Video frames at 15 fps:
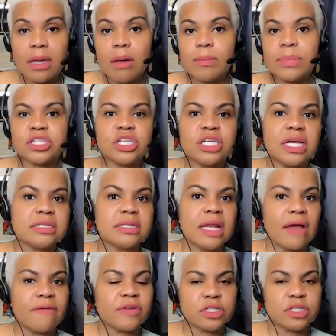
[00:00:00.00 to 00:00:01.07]
but she doesn't
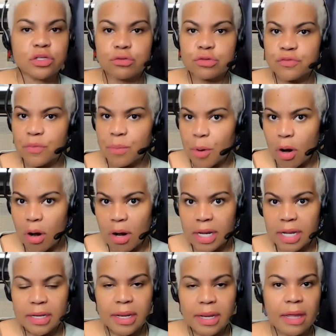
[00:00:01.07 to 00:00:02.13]
have to search for
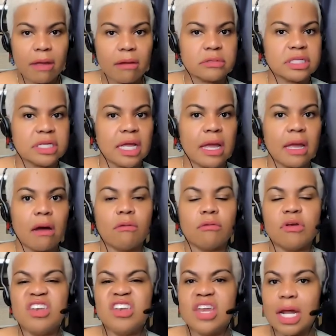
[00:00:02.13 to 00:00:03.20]
parking downtown,
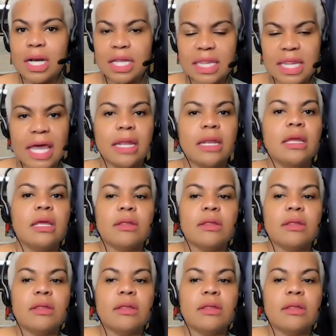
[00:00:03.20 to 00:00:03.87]
none of that.